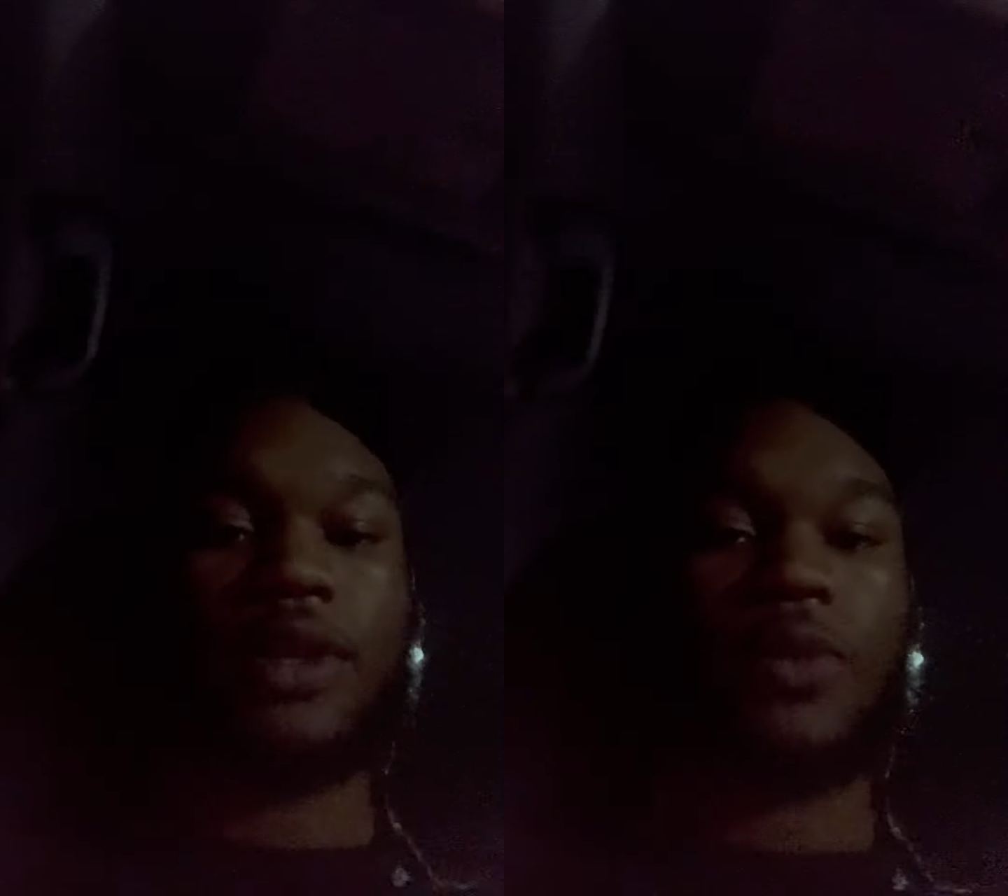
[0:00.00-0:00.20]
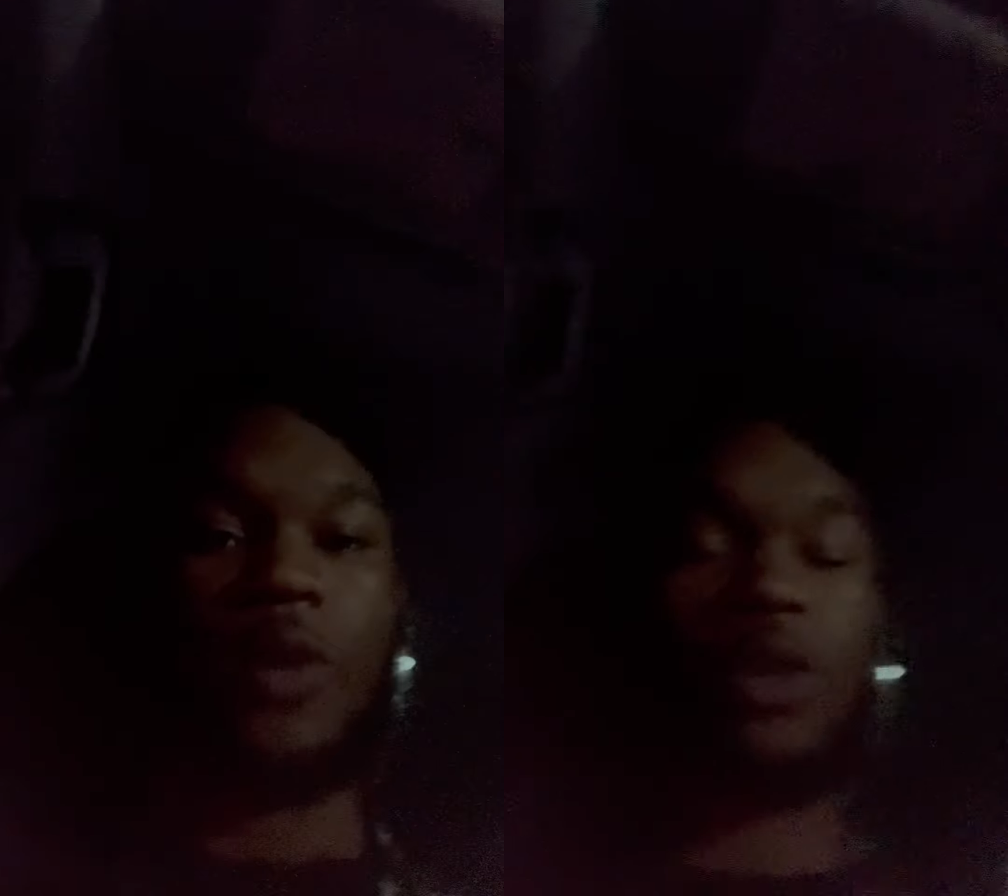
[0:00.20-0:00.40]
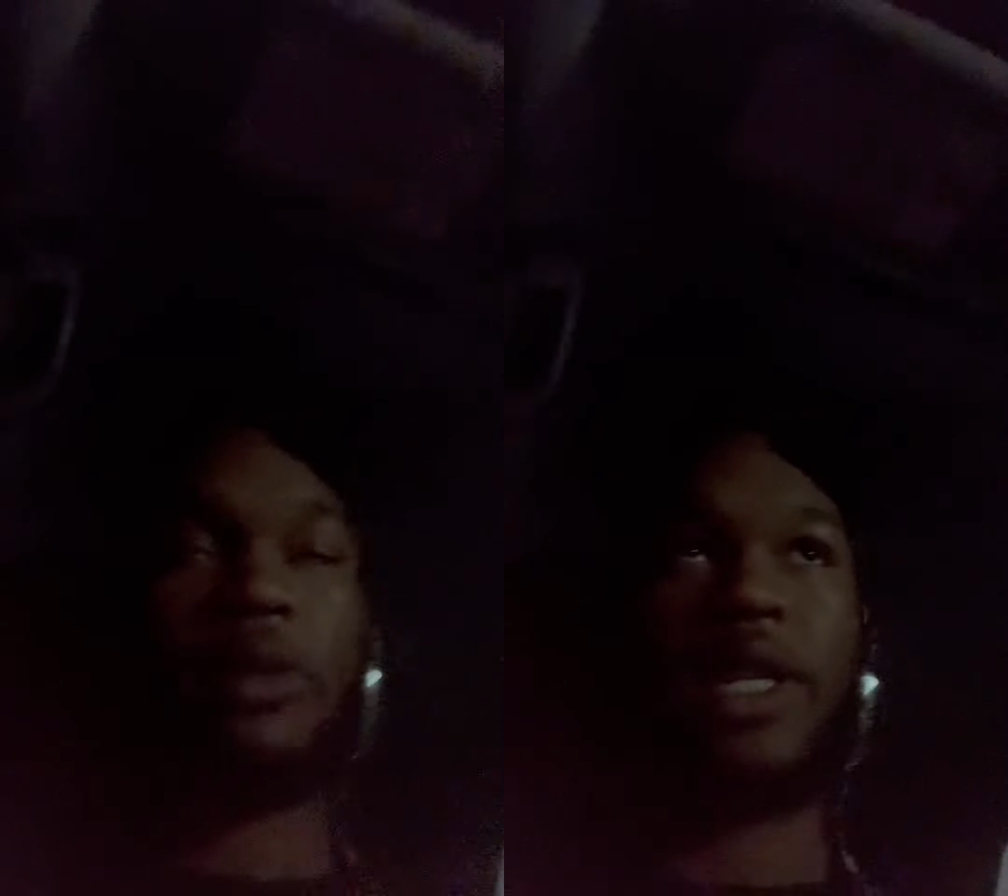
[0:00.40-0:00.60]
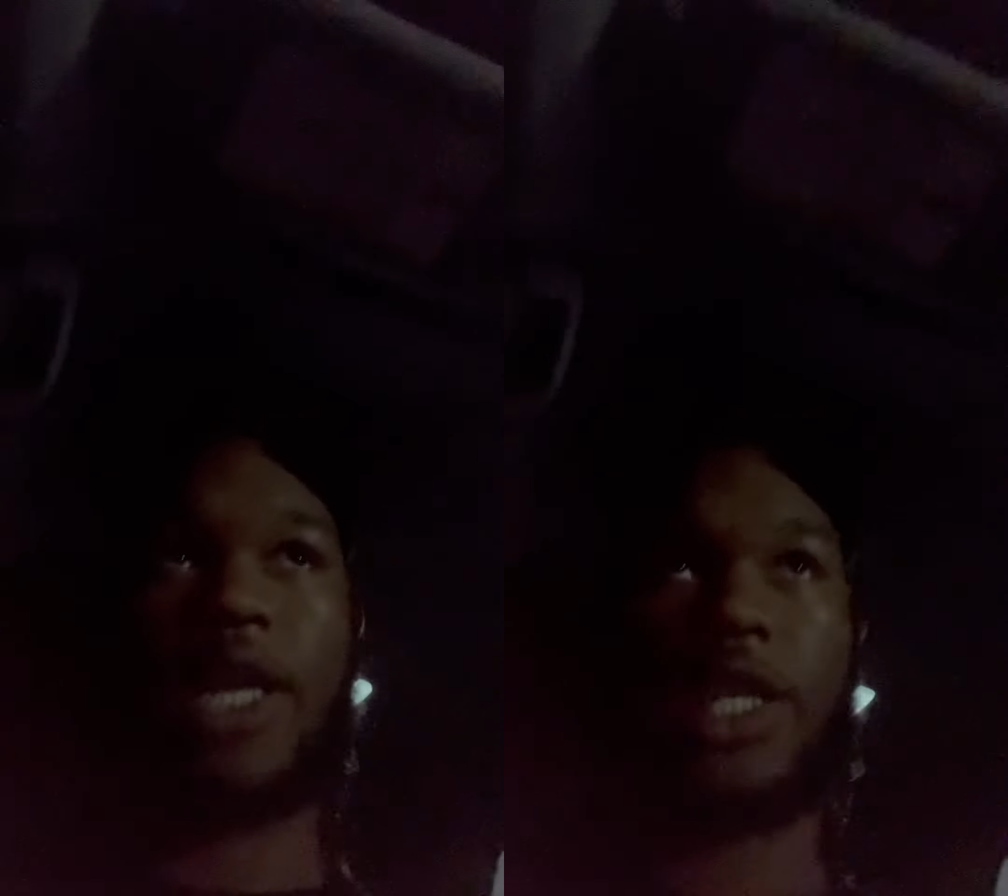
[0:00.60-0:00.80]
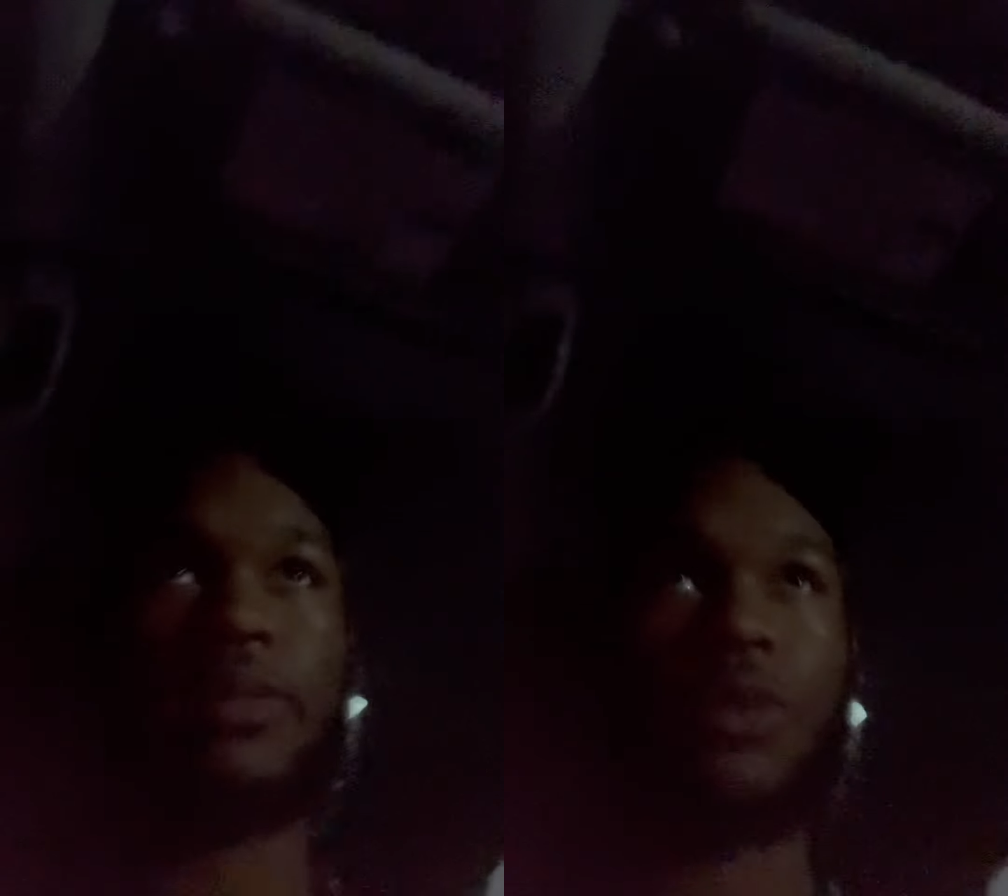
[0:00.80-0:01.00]
whether it be
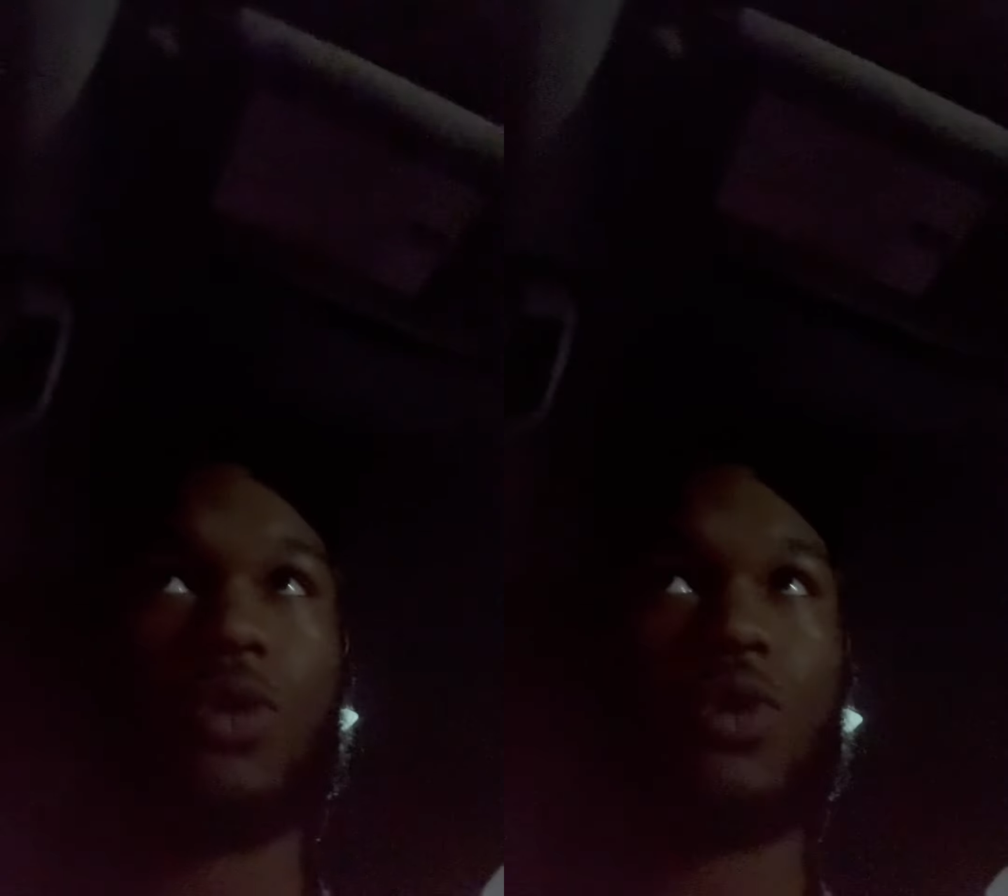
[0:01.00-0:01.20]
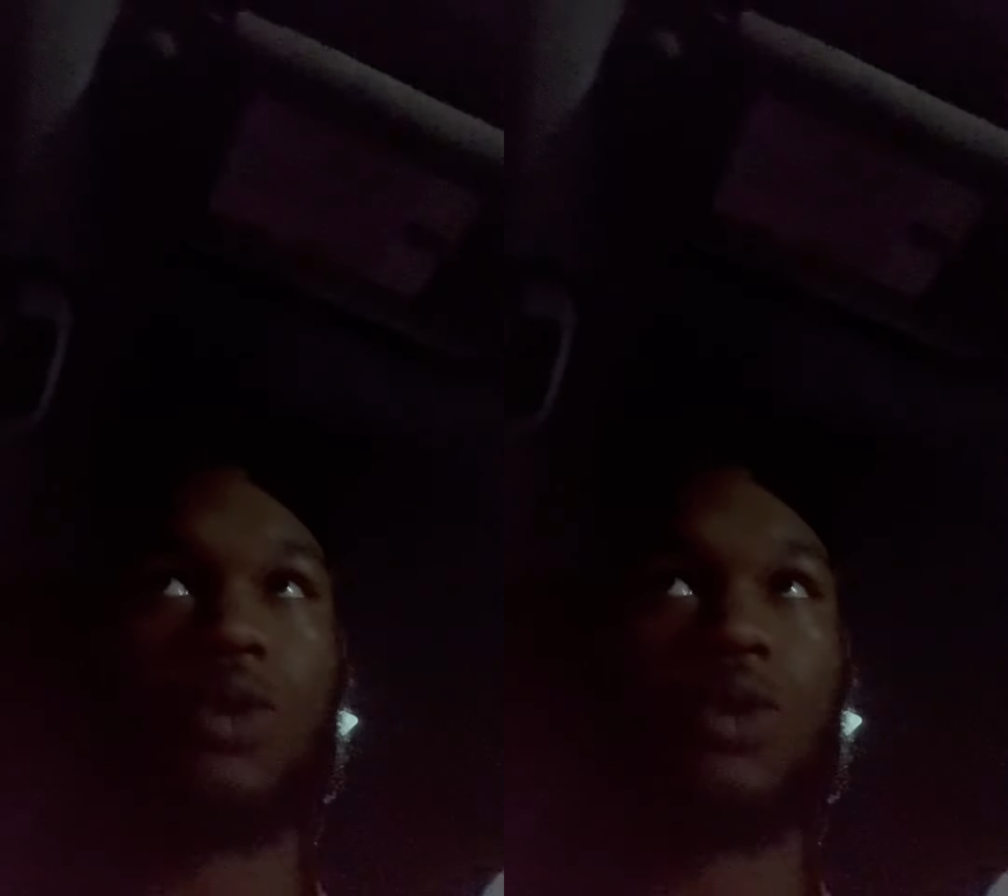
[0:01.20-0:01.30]
decimals